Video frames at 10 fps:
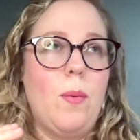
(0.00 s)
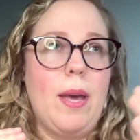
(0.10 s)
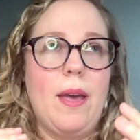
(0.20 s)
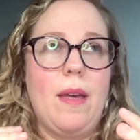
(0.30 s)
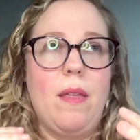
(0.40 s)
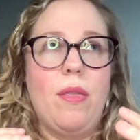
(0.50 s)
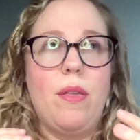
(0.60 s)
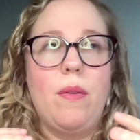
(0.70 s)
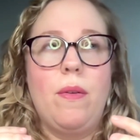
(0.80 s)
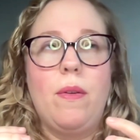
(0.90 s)

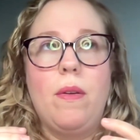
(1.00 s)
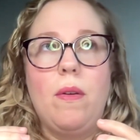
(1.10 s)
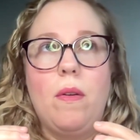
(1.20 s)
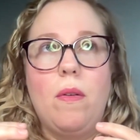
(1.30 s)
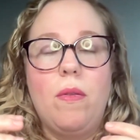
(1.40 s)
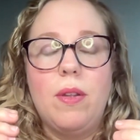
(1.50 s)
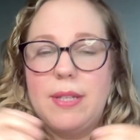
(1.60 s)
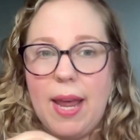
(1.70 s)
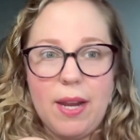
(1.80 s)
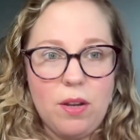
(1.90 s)
with the
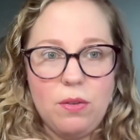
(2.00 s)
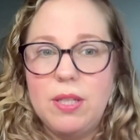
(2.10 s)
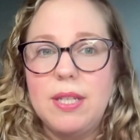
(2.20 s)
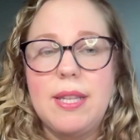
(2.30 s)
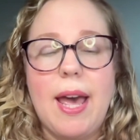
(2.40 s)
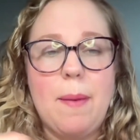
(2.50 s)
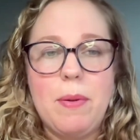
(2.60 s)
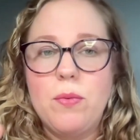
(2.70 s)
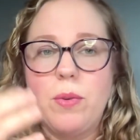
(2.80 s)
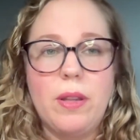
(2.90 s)
diagnosis that
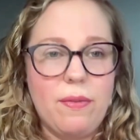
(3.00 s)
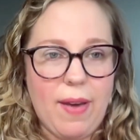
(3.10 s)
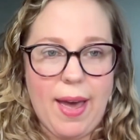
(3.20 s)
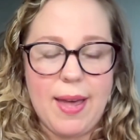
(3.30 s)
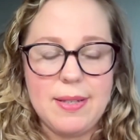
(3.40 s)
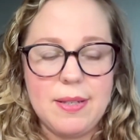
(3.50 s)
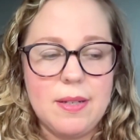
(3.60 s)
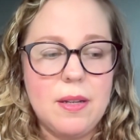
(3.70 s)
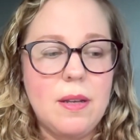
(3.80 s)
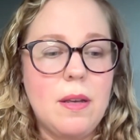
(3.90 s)
happened really
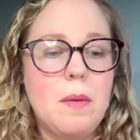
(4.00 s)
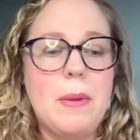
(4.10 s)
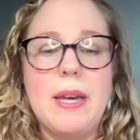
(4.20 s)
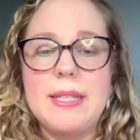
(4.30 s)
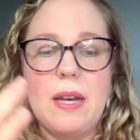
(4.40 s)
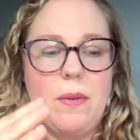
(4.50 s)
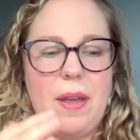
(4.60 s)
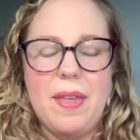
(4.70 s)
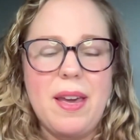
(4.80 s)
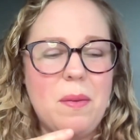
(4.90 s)
fast because
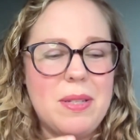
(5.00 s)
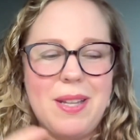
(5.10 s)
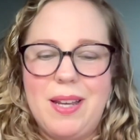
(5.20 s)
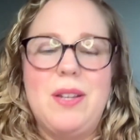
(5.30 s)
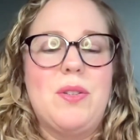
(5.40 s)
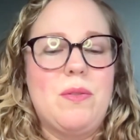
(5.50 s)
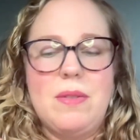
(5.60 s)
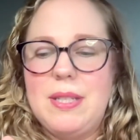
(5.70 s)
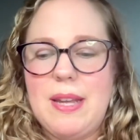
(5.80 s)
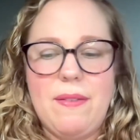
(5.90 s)
I think I was like
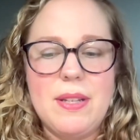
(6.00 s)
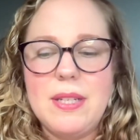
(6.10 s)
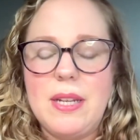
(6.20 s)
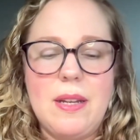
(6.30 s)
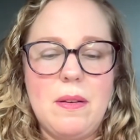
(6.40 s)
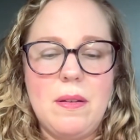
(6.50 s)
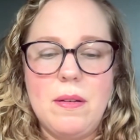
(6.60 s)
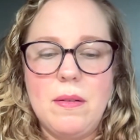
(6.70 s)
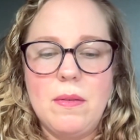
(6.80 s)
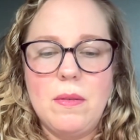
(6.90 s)

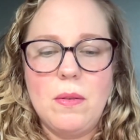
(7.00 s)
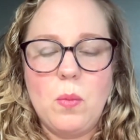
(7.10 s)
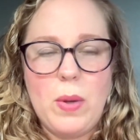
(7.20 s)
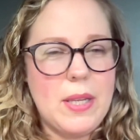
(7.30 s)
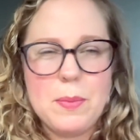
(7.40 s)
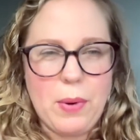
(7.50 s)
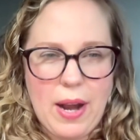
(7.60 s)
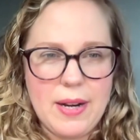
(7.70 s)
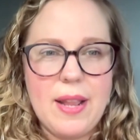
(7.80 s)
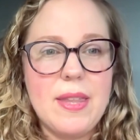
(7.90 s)
17 weeks
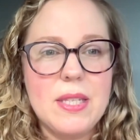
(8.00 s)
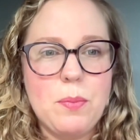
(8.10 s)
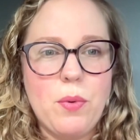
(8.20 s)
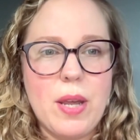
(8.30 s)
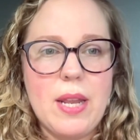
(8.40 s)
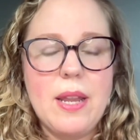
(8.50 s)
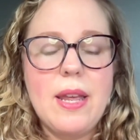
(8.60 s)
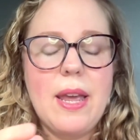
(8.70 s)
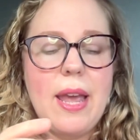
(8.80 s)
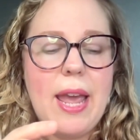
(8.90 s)
pregnant at this point.
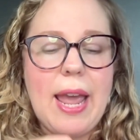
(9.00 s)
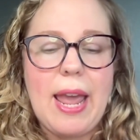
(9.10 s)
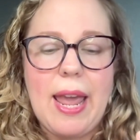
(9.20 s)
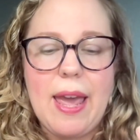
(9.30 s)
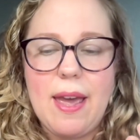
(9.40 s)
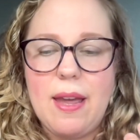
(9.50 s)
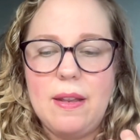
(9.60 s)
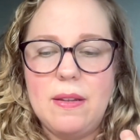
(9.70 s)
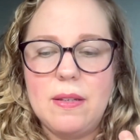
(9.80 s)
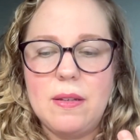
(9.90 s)

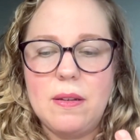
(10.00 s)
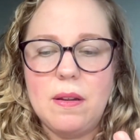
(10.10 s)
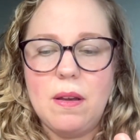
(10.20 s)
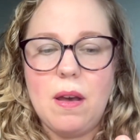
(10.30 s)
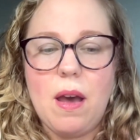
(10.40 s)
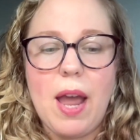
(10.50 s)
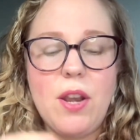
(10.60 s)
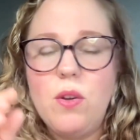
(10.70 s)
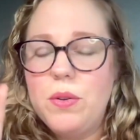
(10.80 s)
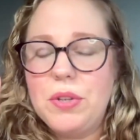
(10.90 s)
And I
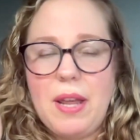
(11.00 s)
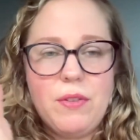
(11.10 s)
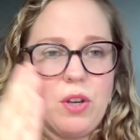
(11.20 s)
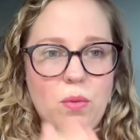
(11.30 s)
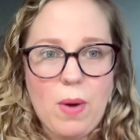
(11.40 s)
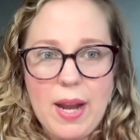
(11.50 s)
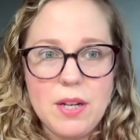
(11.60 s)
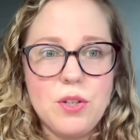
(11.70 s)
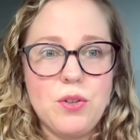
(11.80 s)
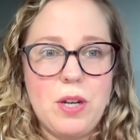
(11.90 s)
knew I was going to have to go right
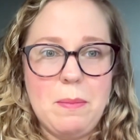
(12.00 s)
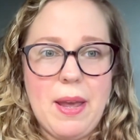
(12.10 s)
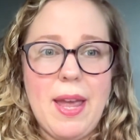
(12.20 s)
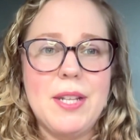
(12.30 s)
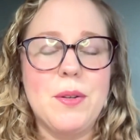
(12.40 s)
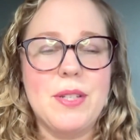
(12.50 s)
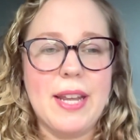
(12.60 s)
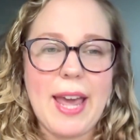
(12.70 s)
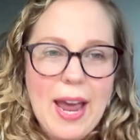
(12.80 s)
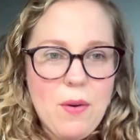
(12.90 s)
into treatment. And so I was
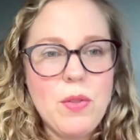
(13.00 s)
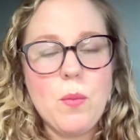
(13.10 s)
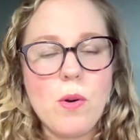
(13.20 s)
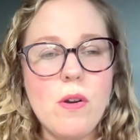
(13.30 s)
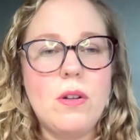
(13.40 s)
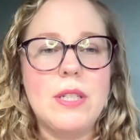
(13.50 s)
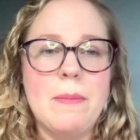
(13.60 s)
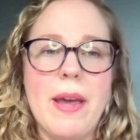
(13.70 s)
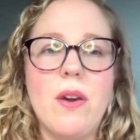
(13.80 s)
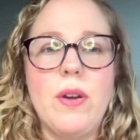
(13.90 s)
like, how in the world
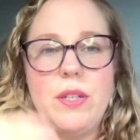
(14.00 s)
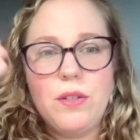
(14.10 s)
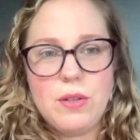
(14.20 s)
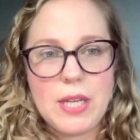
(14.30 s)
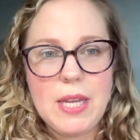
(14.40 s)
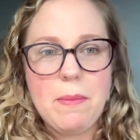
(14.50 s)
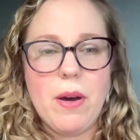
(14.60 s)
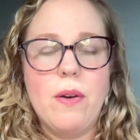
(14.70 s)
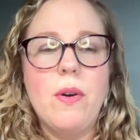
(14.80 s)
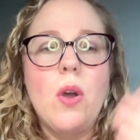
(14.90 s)
am I going to do
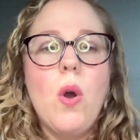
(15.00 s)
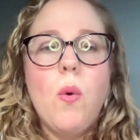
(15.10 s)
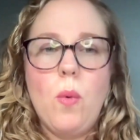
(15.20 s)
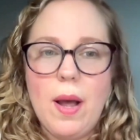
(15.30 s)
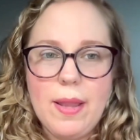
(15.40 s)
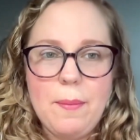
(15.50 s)
chemo while